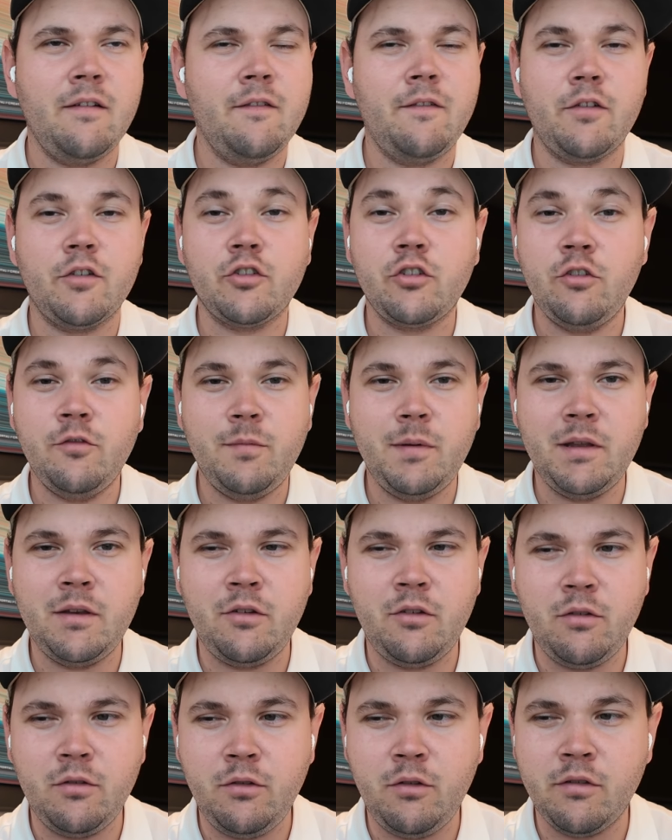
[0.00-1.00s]
For sure, you've
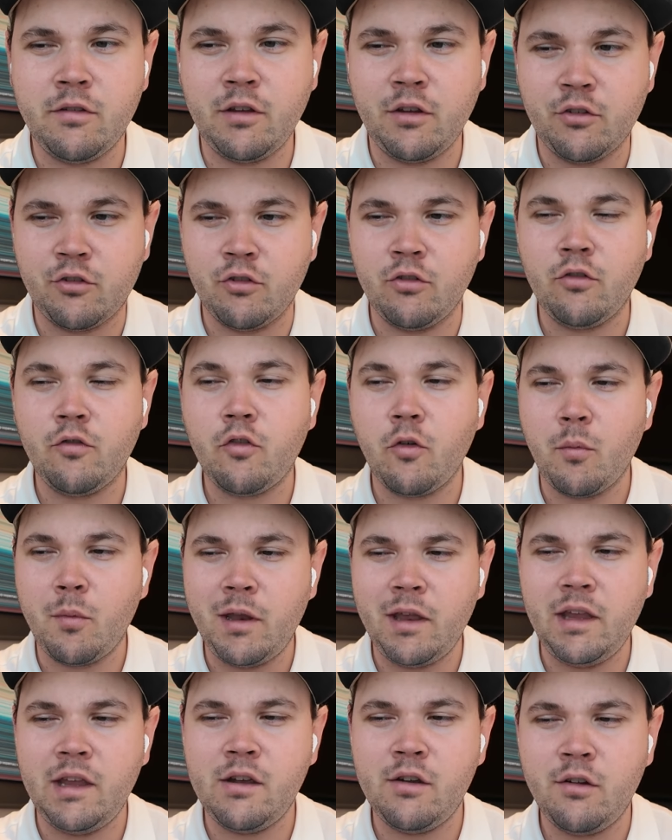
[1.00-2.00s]
been using a journal for
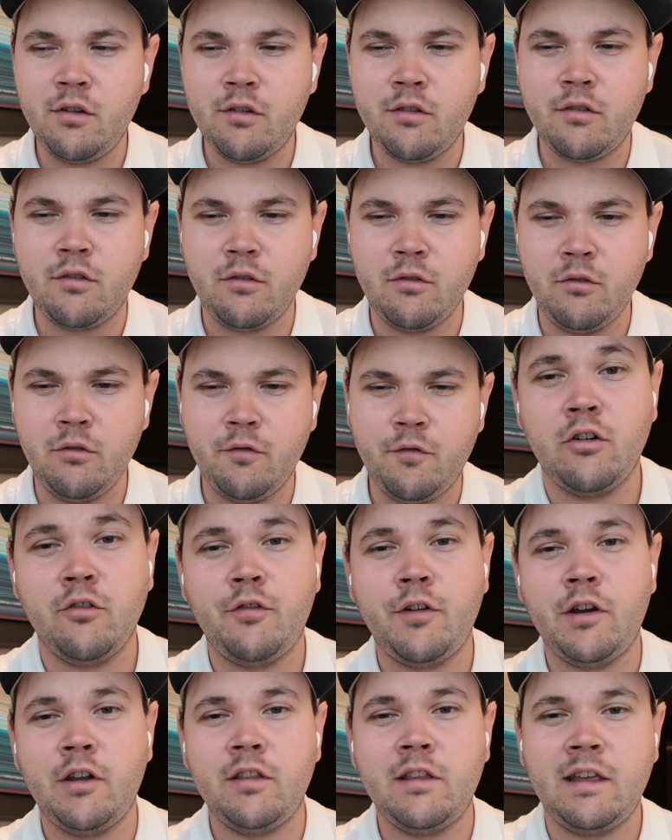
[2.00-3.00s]
many years. You've
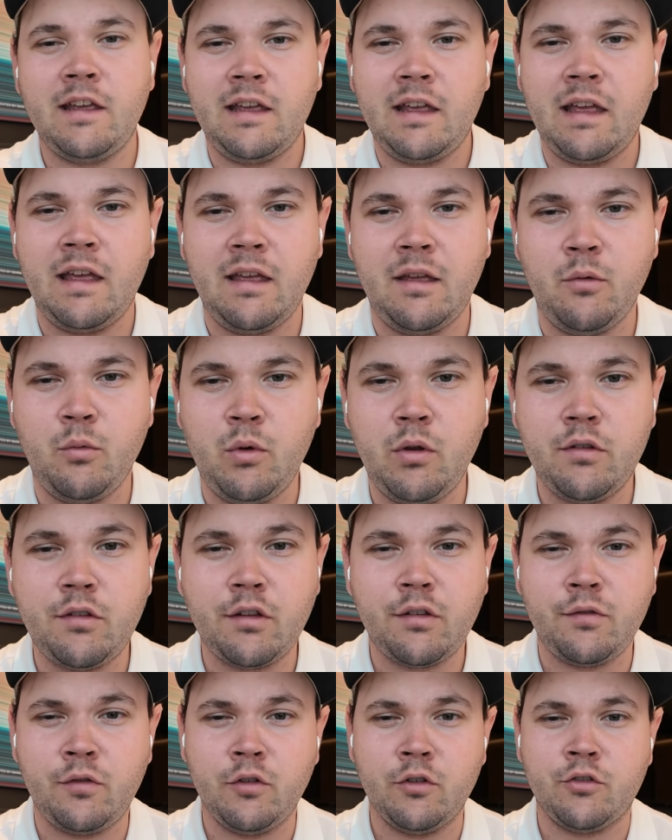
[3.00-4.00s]
co-founded a really
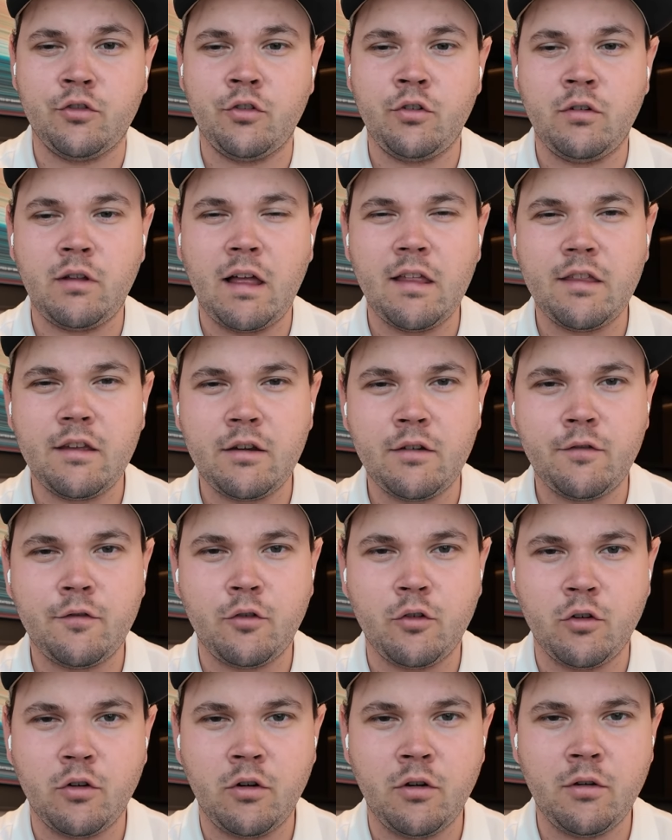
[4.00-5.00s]
successful journal out there
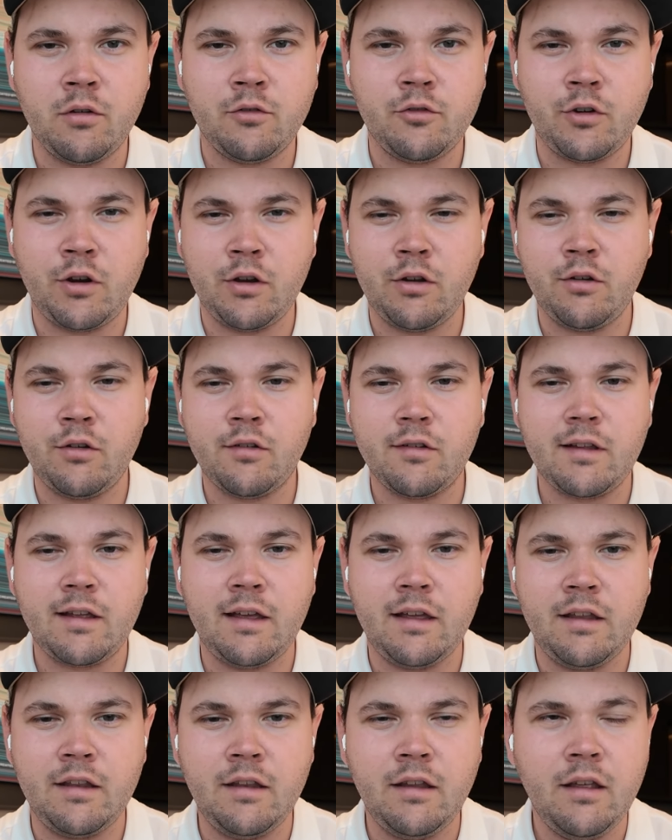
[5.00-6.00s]
for traders,
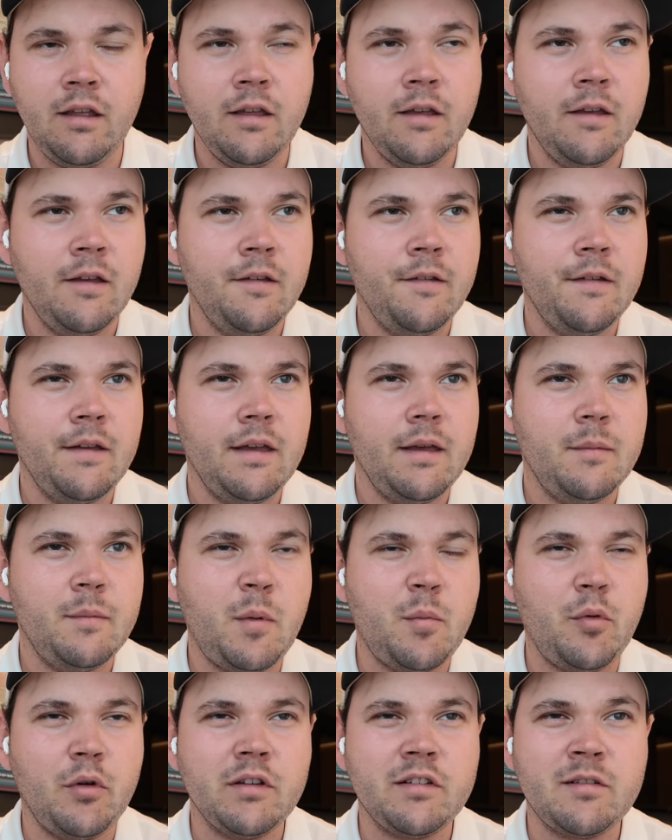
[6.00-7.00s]
and
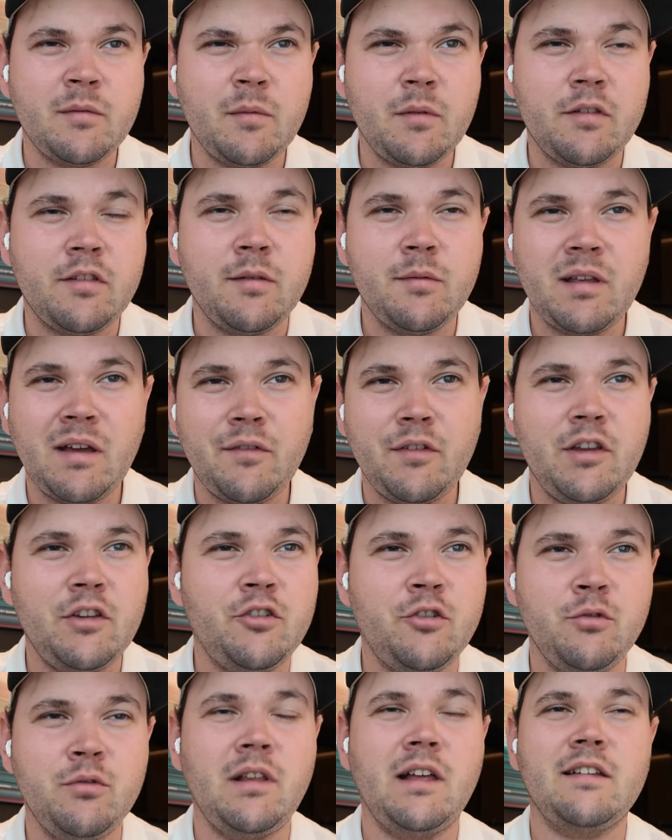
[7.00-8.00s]
people seem to have an
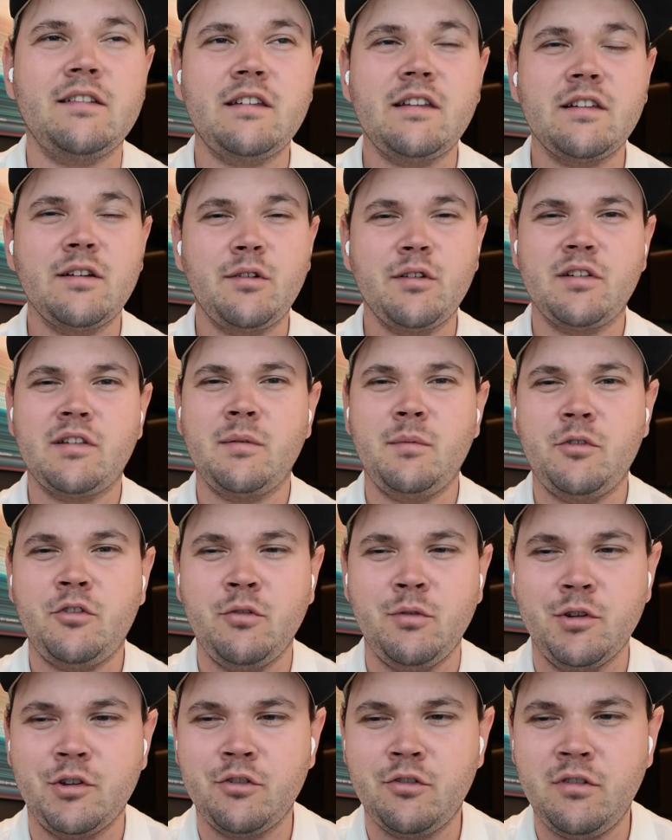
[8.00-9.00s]
issue. Like, it's always the same
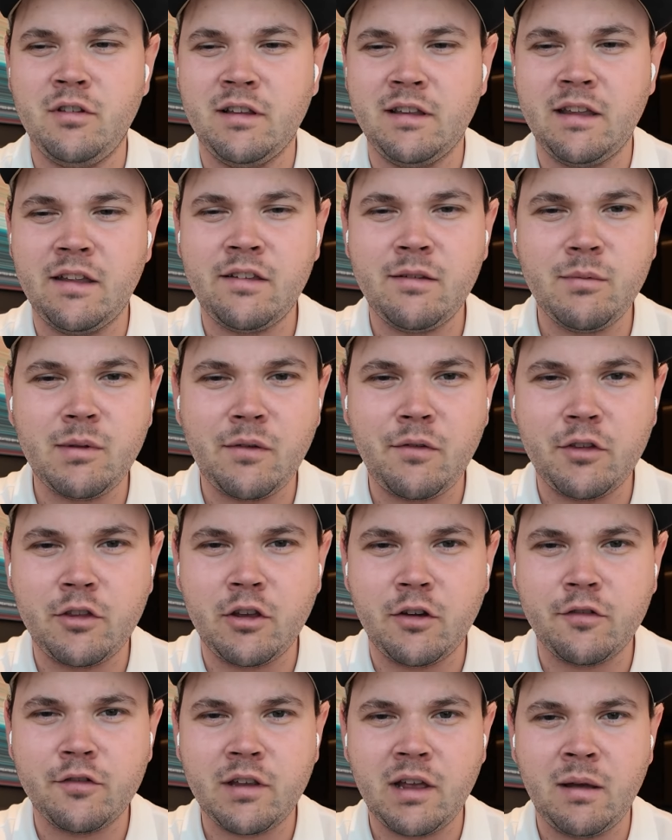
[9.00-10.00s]
issue with journaling. They seem to have a
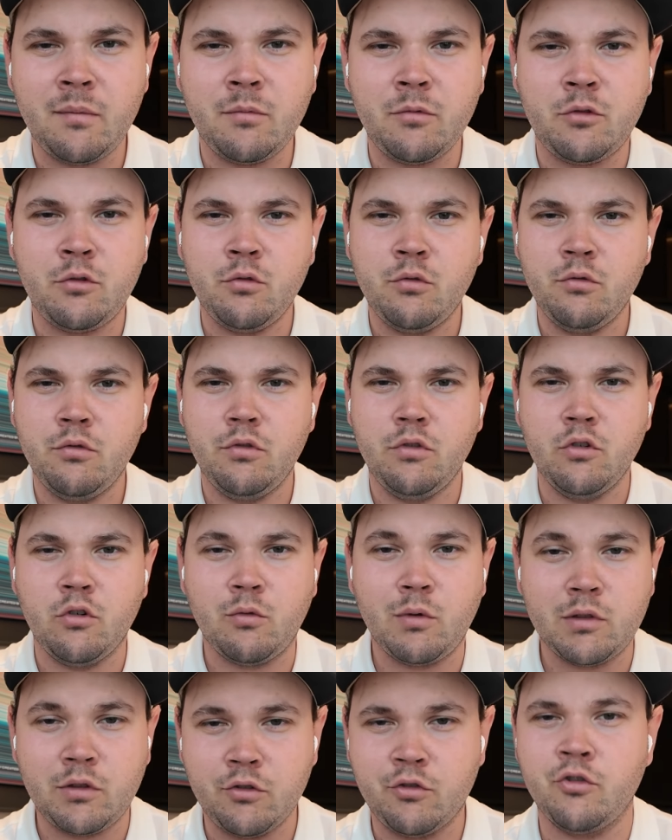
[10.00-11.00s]
tough time to
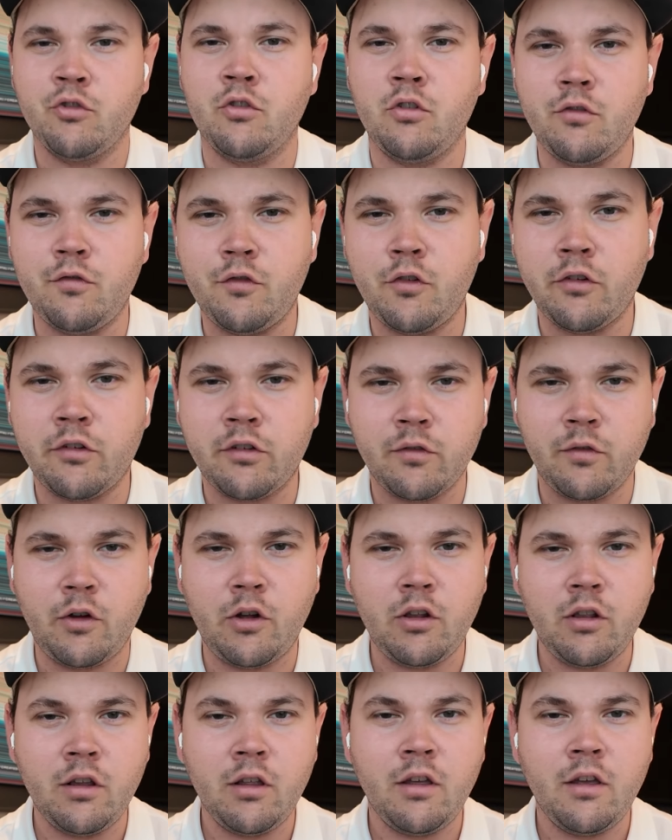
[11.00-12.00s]
know what to journal, first of
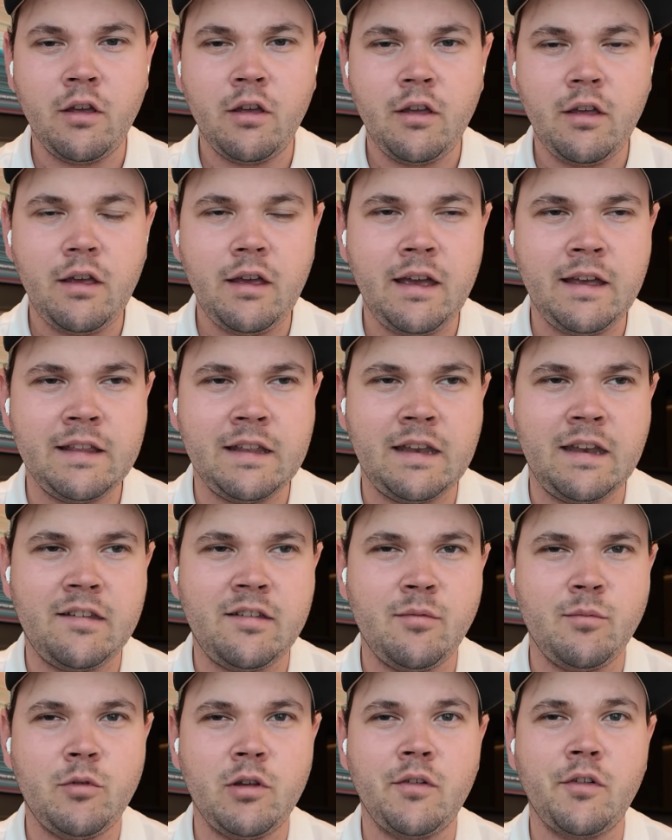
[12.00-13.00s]
all, and then they
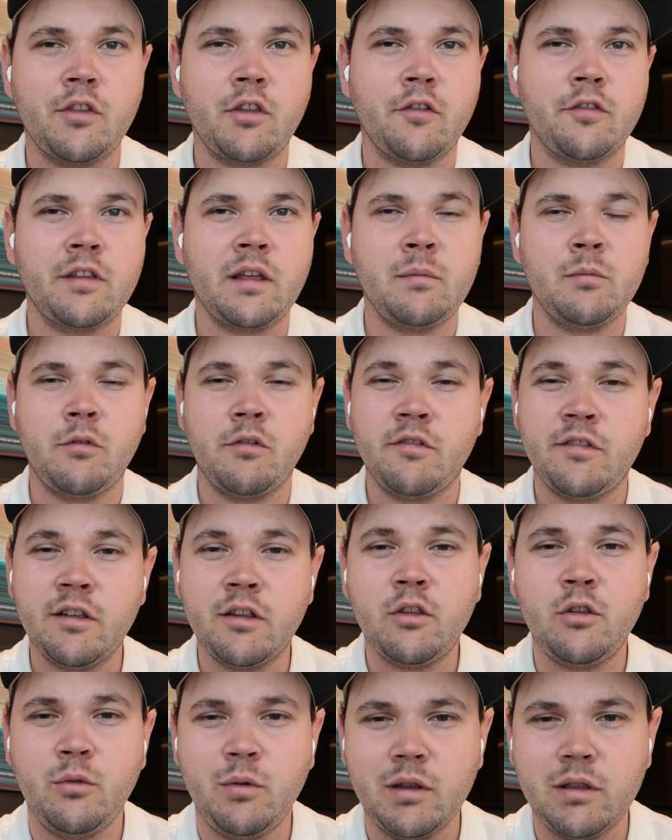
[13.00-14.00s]
seem to have a tough time to
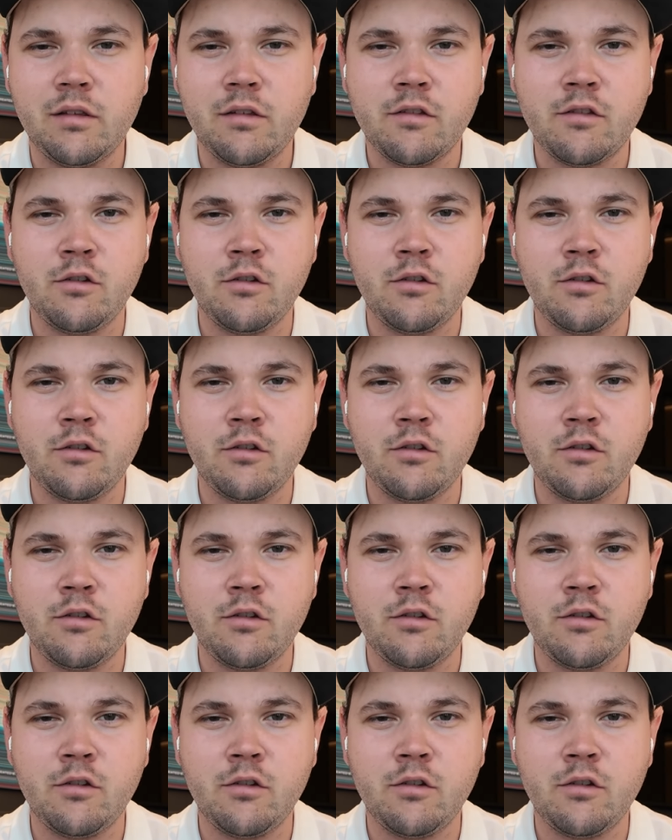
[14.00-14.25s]
stick to it.